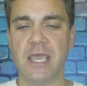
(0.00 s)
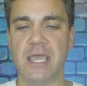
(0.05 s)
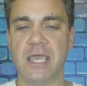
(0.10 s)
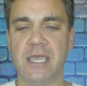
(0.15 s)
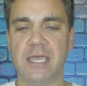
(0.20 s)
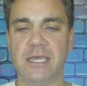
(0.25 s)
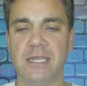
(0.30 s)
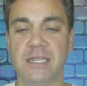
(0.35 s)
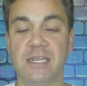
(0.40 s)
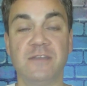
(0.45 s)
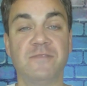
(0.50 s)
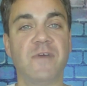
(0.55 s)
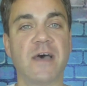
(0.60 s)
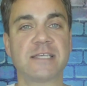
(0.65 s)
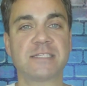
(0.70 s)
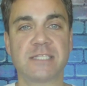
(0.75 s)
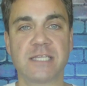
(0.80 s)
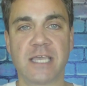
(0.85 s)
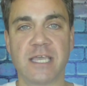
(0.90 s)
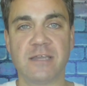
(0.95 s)
in
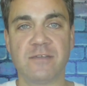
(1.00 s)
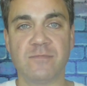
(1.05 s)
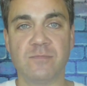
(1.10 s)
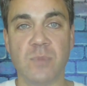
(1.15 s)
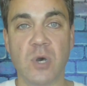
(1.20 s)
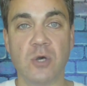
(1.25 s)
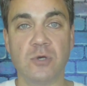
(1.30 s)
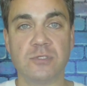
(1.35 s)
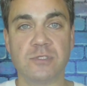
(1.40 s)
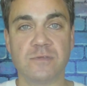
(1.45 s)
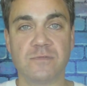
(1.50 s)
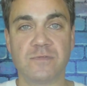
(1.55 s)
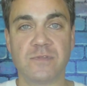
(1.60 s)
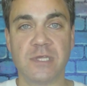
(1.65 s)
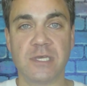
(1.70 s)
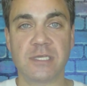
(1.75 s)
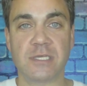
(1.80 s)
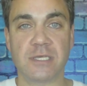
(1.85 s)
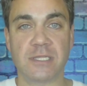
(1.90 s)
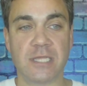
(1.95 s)
investigative modes of
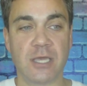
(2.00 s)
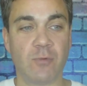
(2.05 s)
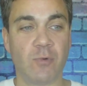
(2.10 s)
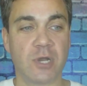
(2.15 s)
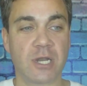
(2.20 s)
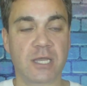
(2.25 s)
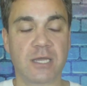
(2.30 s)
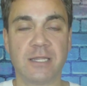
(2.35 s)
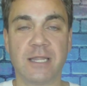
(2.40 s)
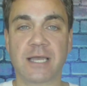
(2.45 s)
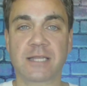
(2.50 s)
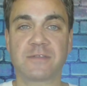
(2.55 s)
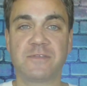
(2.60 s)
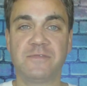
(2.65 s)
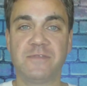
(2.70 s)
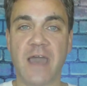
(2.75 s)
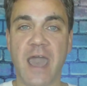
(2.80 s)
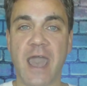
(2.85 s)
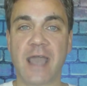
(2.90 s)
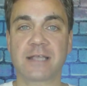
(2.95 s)
thinking. They want to collect
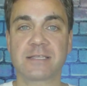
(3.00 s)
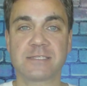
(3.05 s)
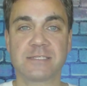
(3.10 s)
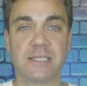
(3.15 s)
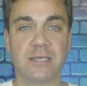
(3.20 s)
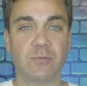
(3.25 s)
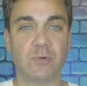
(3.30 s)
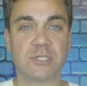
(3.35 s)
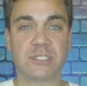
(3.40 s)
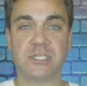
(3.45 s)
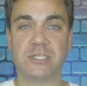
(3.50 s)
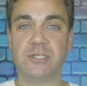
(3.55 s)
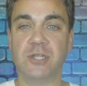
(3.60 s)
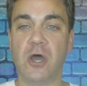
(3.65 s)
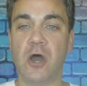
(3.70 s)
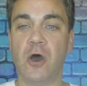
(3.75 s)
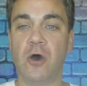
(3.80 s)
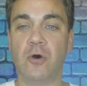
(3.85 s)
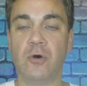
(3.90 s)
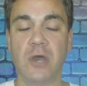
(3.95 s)
facts, they want to
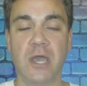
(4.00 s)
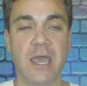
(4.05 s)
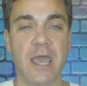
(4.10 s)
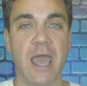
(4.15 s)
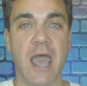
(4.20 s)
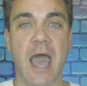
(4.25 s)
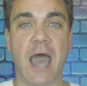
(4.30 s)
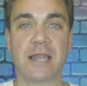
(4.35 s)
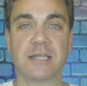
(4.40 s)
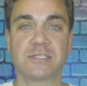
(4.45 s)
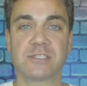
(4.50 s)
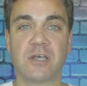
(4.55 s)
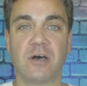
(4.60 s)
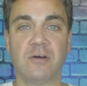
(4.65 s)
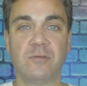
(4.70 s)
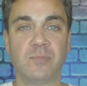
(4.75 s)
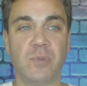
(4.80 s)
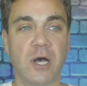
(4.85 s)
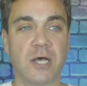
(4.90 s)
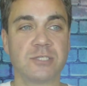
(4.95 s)
know how to
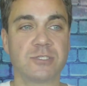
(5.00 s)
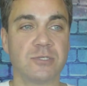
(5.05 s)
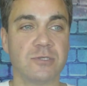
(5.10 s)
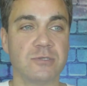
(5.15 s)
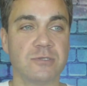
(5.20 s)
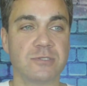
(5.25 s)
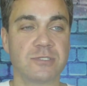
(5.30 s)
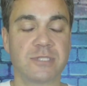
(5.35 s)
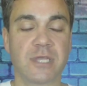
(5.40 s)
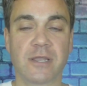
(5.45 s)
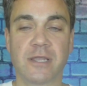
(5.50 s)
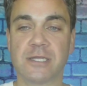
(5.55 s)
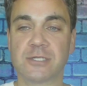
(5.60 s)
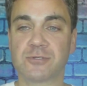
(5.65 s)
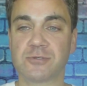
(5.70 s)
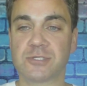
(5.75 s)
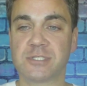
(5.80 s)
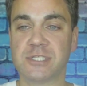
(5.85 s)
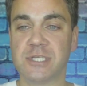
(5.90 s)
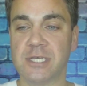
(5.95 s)
solve puzzles, they're
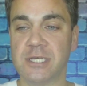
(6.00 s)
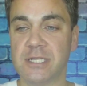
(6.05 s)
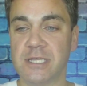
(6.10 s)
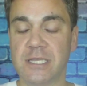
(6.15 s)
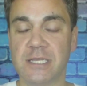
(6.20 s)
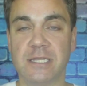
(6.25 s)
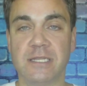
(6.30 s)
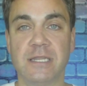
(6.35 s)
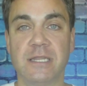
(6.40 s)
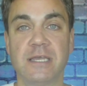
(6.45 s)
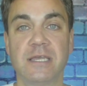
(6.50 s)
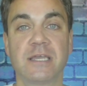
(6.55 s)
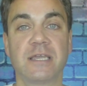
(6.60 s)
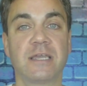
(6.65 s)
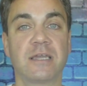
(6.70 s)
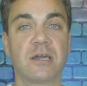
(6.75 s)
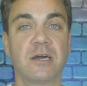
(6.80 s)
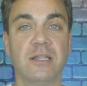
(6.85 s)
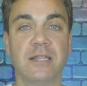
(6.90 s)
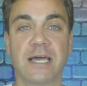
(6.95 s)
interested in
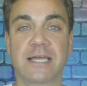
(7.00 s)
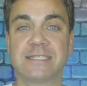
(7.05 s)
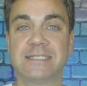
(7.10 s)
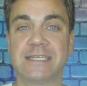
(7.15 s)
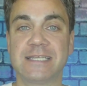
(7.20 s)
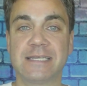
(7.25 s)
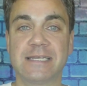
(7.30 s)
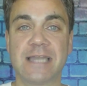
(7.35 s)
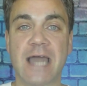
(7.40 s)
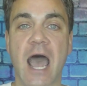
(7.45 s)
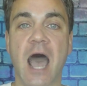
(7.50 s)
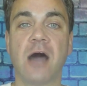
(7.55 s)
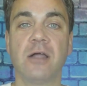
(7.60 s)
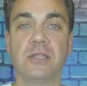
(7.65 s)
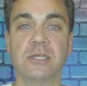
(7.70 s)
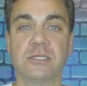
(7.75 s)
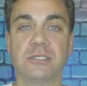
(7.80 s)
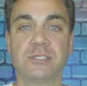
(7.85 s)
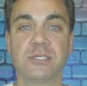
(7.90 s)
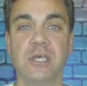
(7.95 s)
collecting
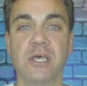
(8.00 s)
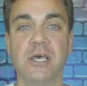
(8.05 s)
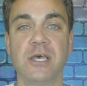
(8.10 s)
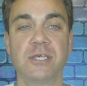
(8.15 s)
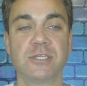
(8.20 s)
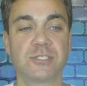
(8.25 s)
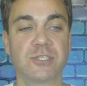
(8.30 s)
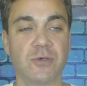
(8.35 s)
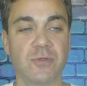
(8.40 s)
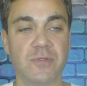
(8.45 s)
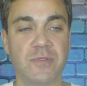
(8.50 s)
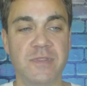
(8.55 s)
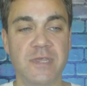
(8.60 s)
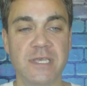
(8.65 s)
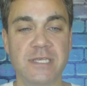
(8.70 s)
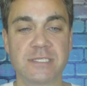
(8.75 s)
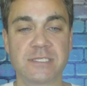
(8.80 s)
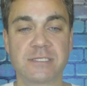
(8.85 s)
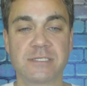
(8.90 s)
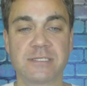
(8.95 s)
knowledge. So
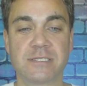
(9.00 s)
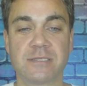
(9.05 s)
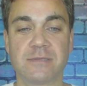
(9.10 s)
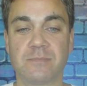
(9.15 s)
this,